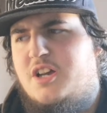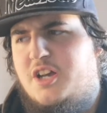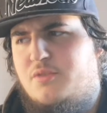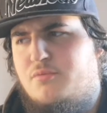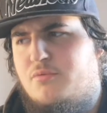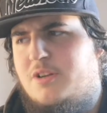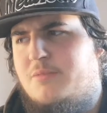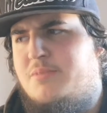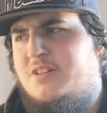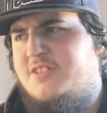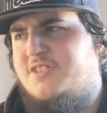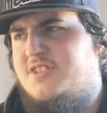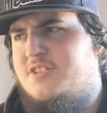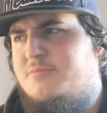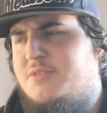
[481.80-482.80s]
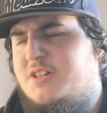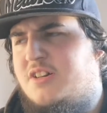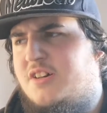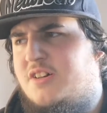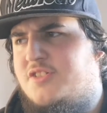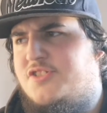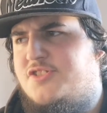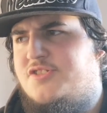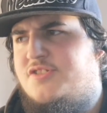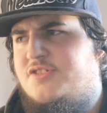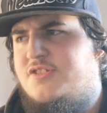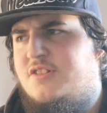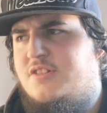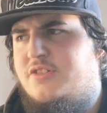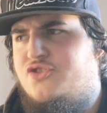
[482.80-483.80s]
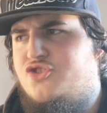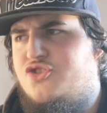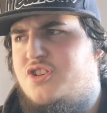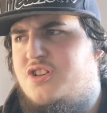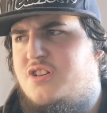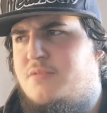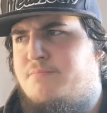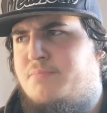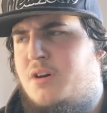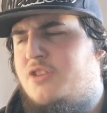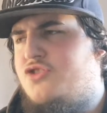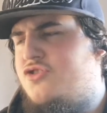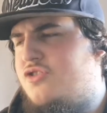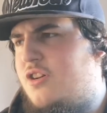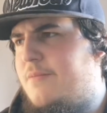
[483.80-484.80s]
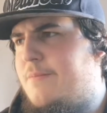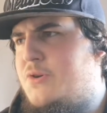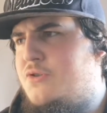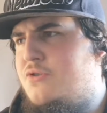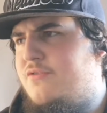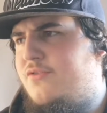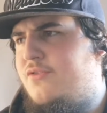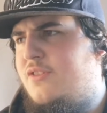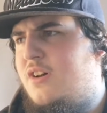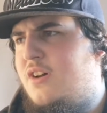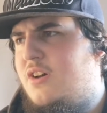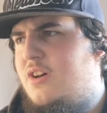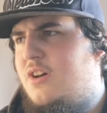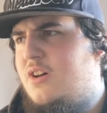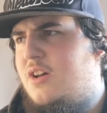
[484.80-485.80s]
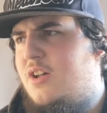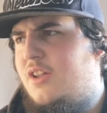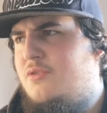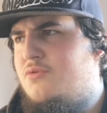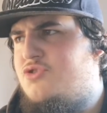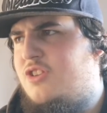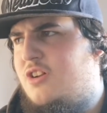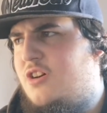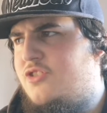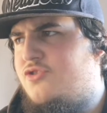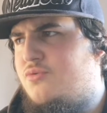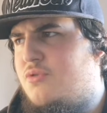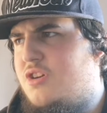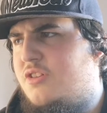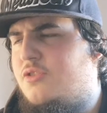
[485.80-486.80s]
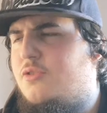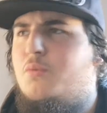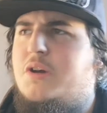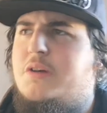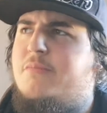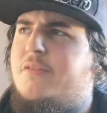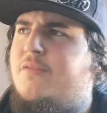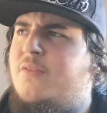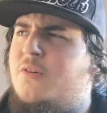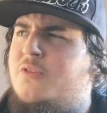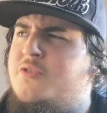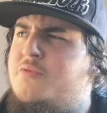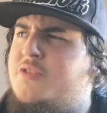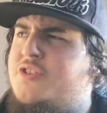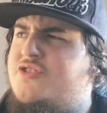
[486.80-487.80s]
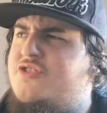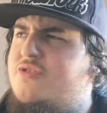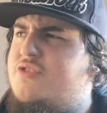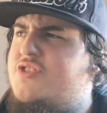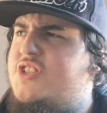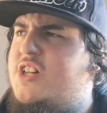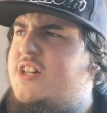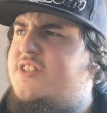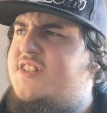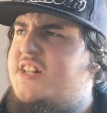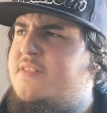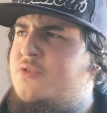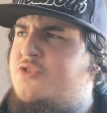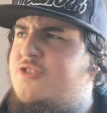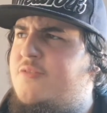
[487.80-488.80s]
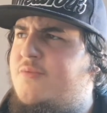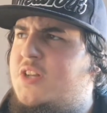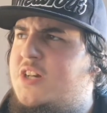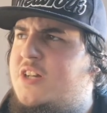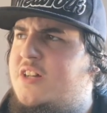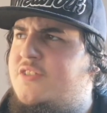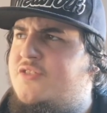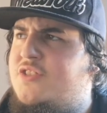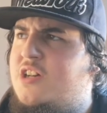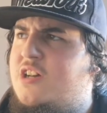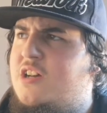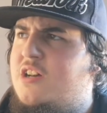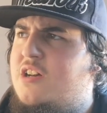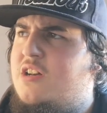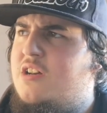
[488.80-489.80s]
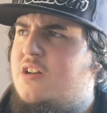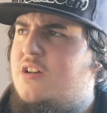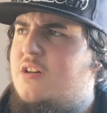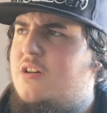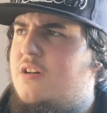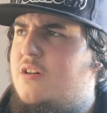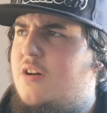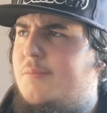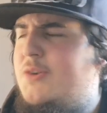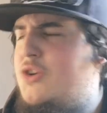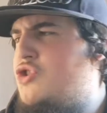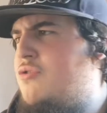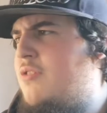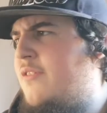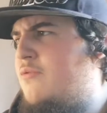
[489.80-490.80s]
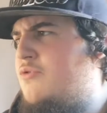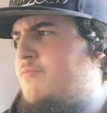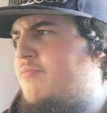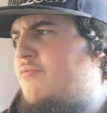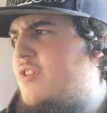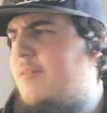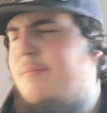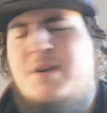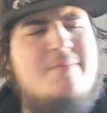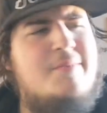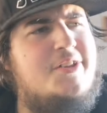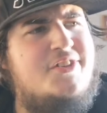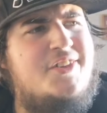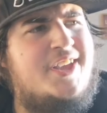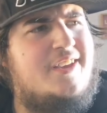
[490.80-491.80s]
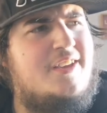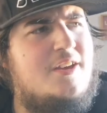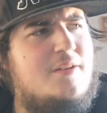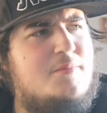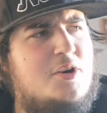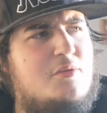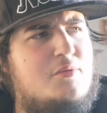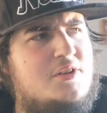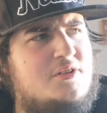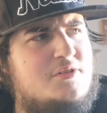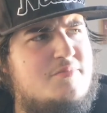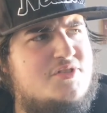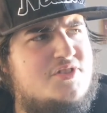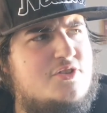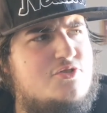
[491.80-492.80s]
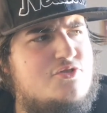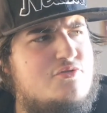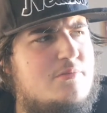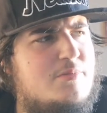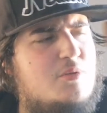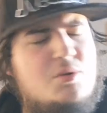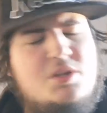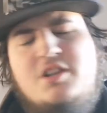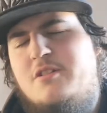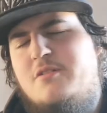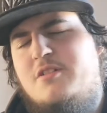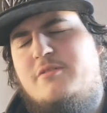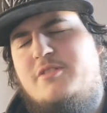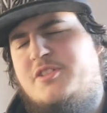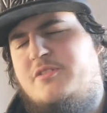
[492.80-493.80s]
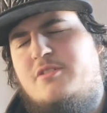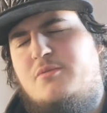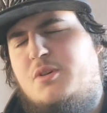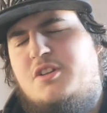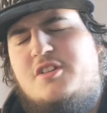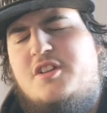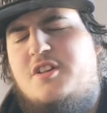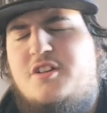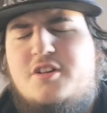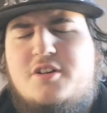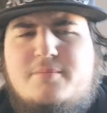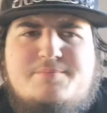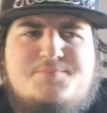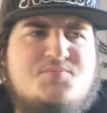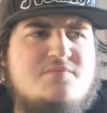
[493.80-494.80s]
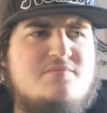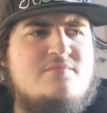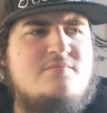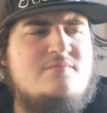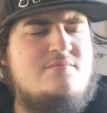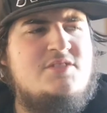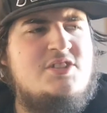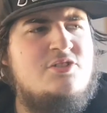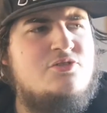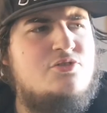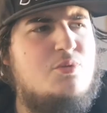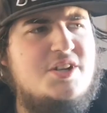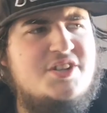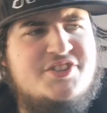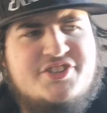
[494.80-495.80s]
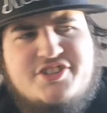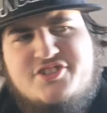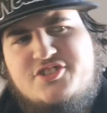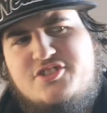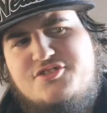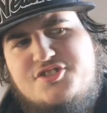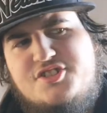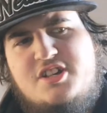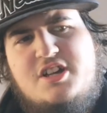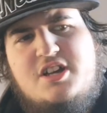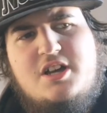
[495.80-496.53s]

in-ring abilities because she botched a move. I think it was last week or the week before, doing a suicide dive or something like that. I'm not sure if it was Brie. It may have been Nikki. I'm not 100% sure, but one of the twin sisters